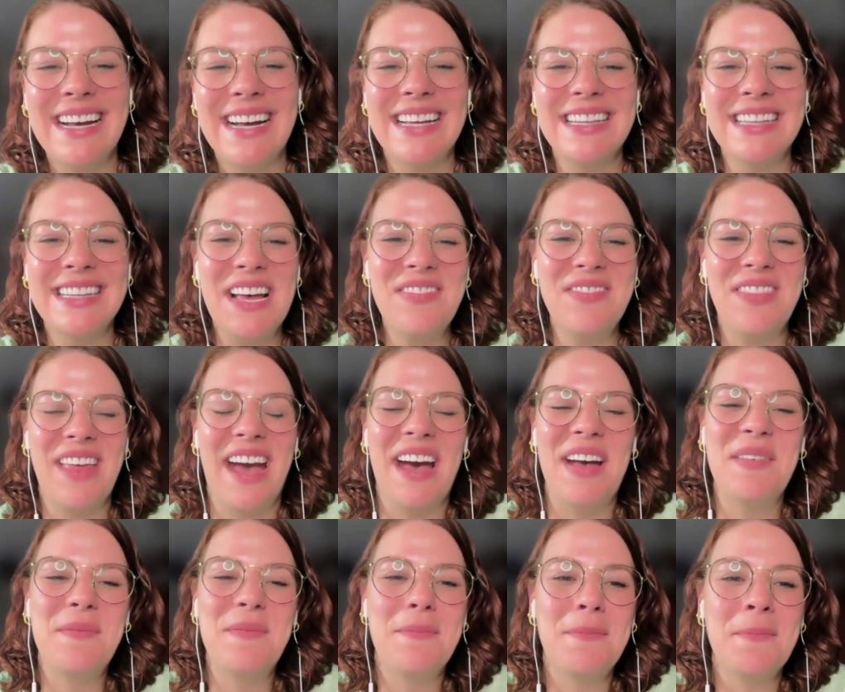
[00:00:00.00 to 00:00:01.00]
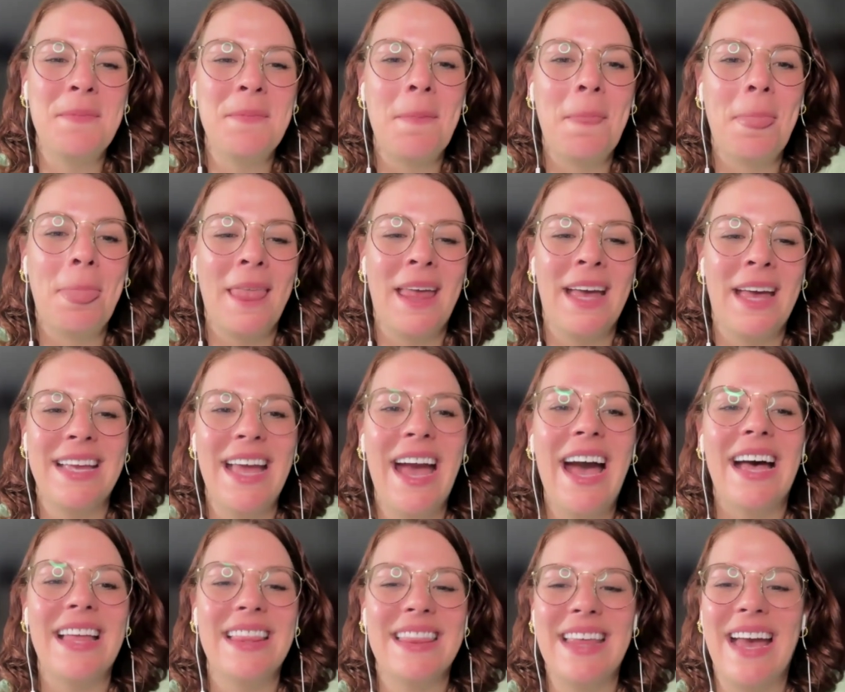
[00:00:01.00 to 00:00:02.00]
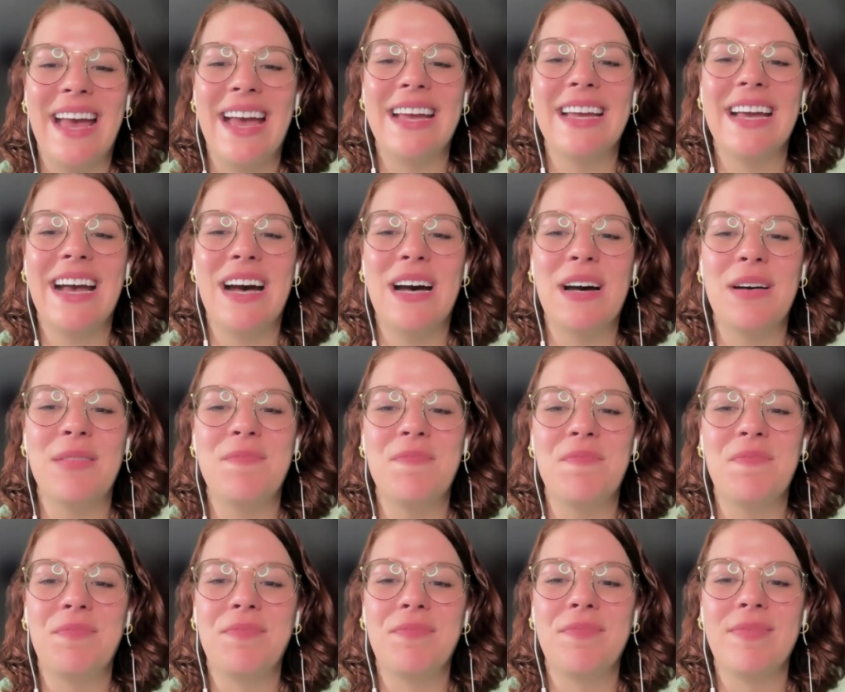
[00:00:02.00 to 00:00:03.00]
I love that. Yeah, that